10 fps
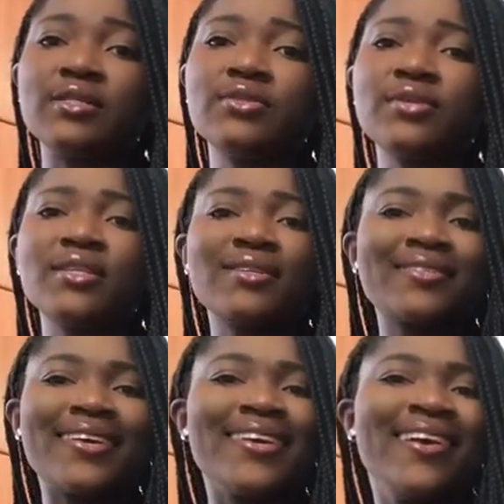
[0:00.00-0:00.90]
so then i was
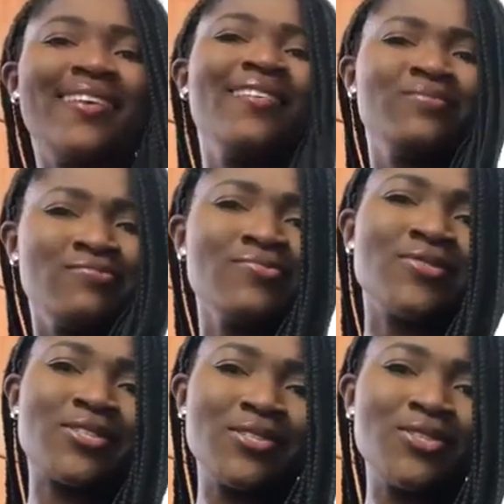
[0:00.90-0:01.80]
like mm,
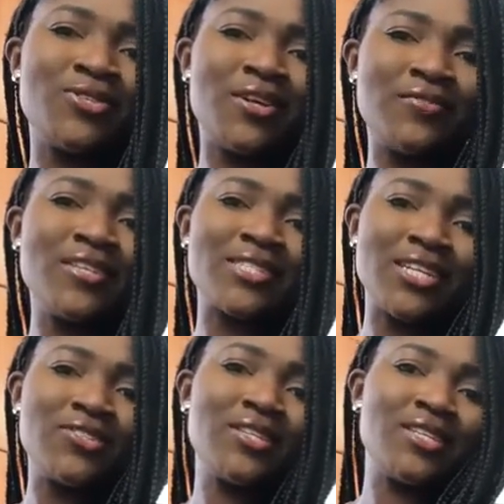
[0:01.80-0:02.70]
solo travel is
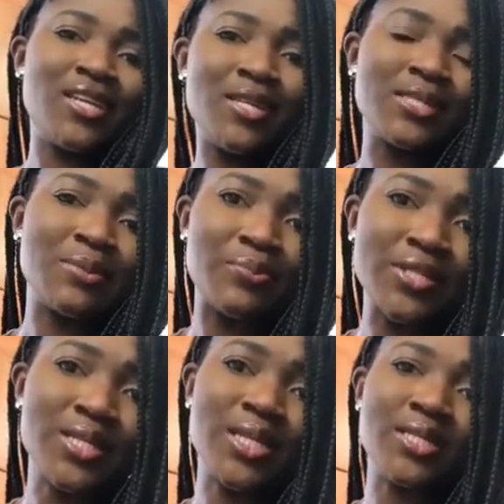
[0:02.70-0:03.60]
actually gaining some
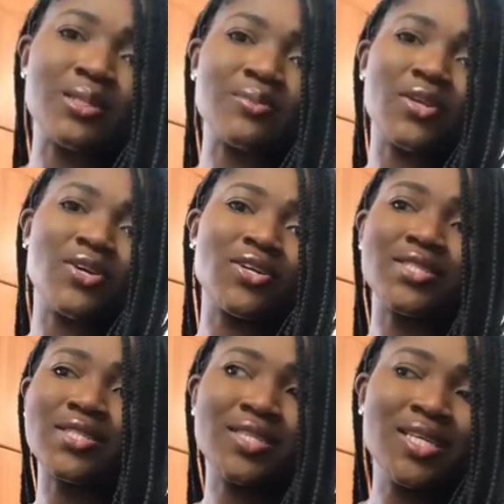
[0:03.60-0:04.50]
precedence because
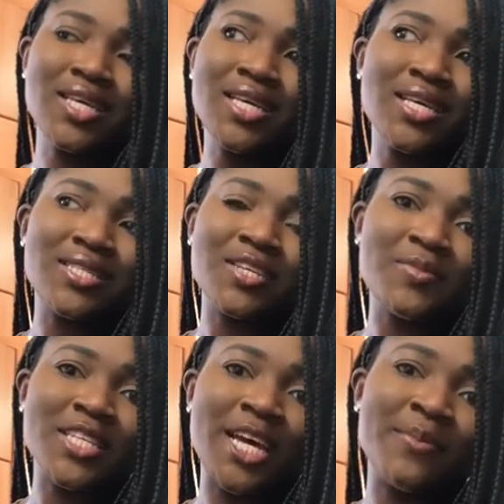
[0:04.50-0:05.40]

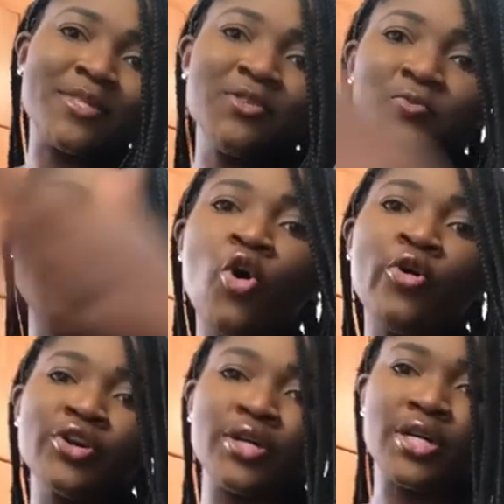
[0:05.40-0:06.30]
sometimes you want all
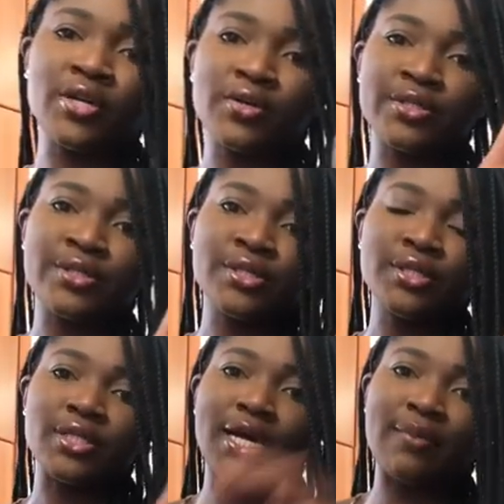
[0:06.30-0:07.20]
your girls
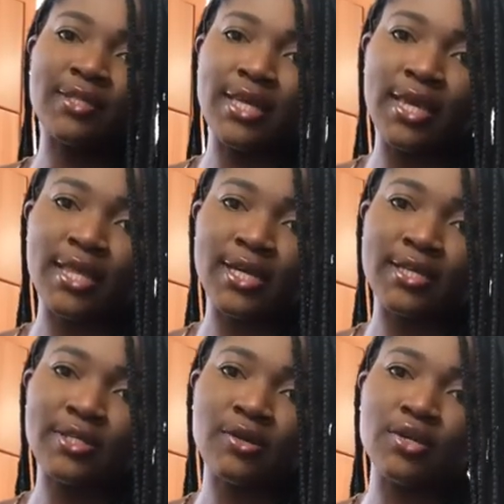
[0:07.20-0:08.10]
to come together
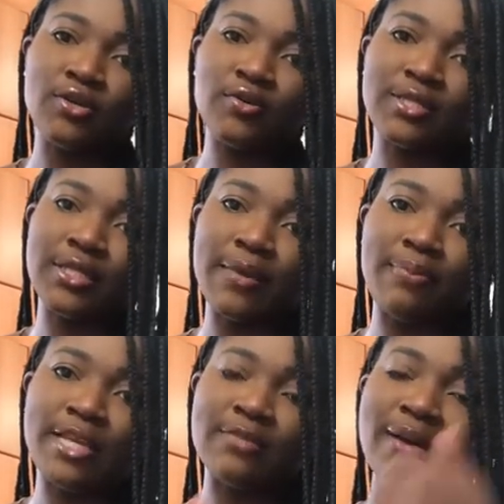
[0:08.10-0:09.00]
so you go see a
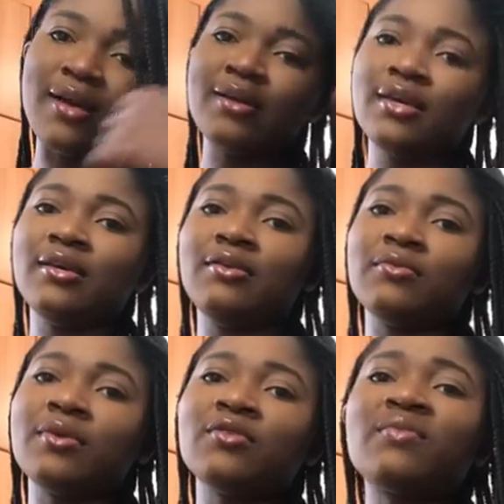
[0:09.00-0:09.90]
place but you know
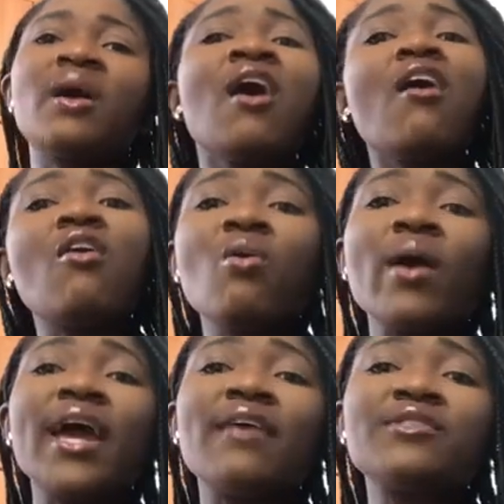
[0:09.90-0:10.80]
one of them oh i
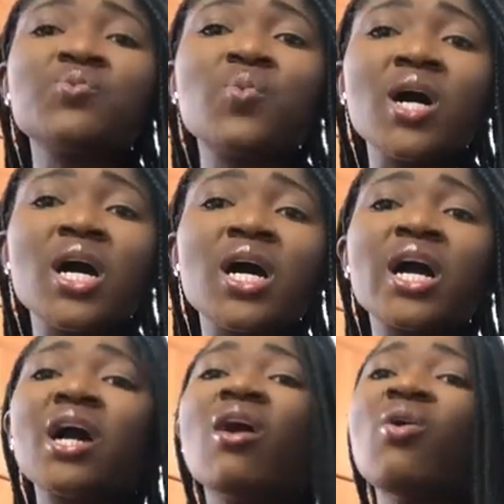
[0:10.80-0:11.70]
have to work
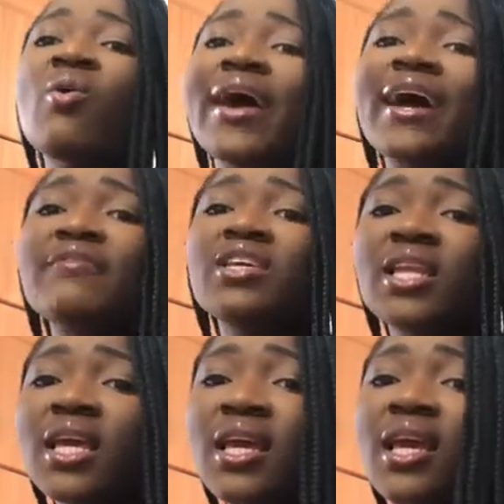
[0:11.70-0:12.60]
oh i have
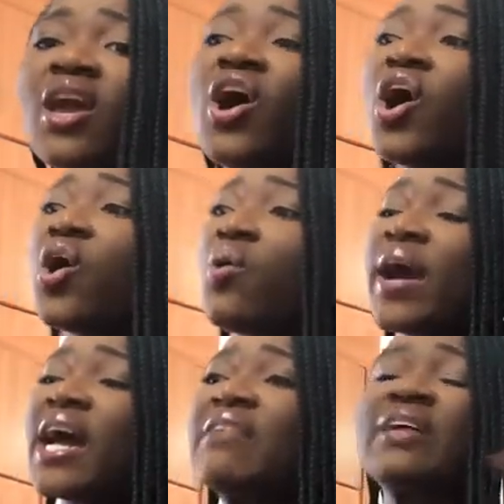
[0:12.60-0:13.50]
uni oh i
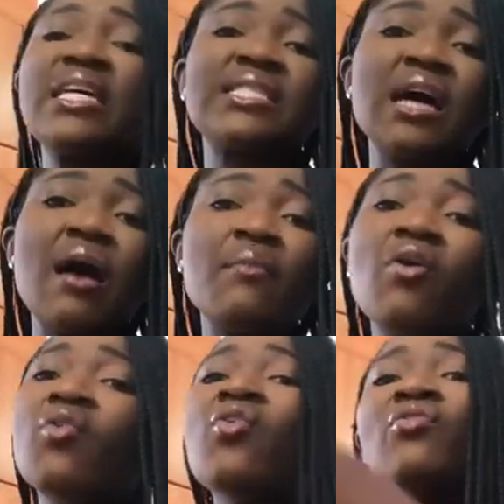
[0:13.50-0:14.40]
have exam
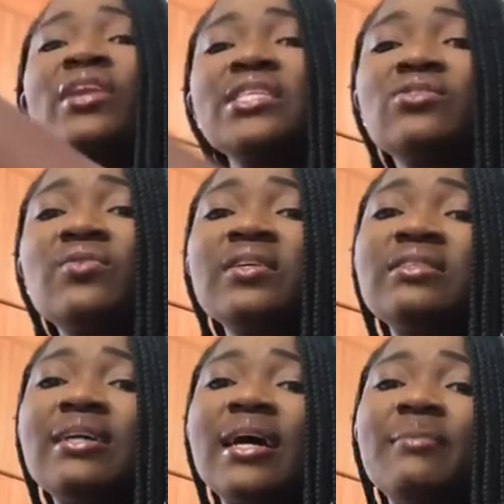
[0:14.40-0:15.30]
oh oh let's go this
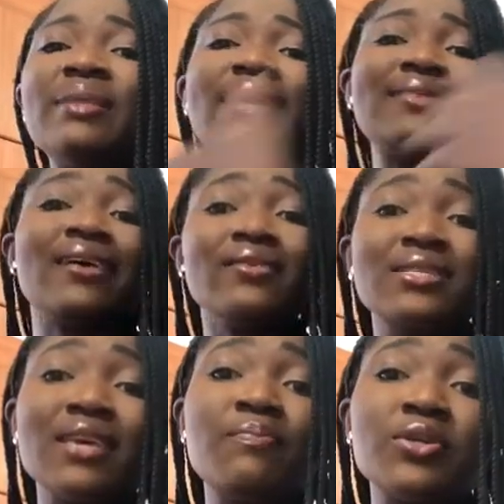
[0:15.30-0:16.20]
time like they're going to
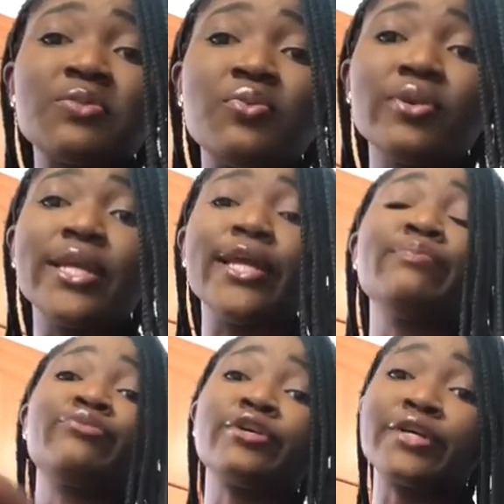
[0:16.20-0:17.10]
keep postponing and
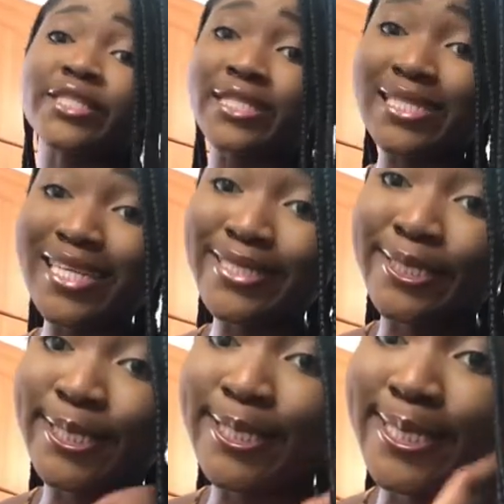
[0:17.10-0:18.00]
procrastination
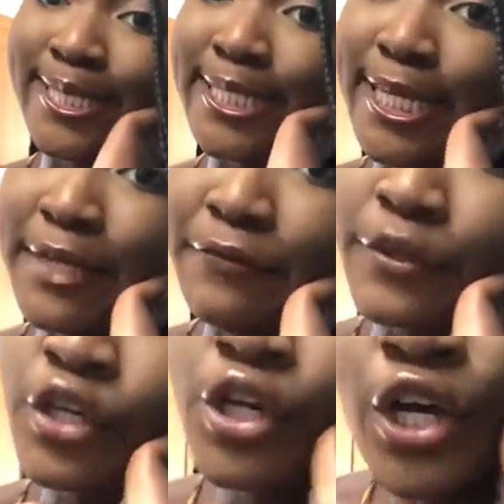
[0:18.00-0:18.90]
is the thief
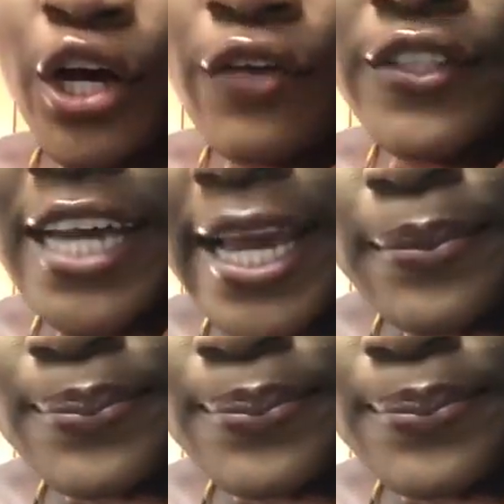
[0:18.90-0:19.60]
of time